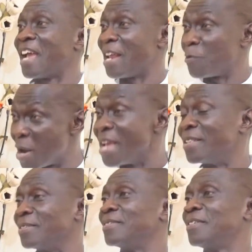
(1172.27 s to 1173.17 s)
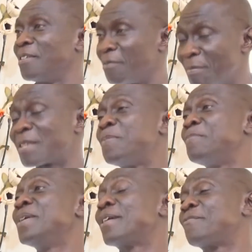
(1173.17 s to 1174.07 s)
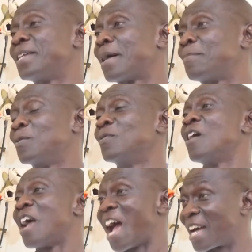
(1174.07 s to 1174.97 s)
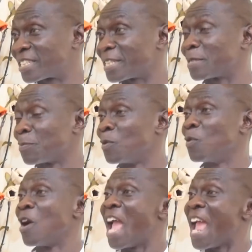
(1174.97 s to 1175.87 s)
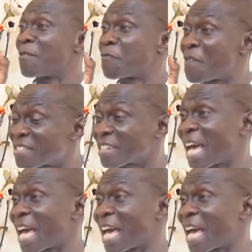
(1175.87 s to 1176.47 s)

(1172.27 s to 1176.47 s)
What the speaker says: and rail, must be made available, accessible, and first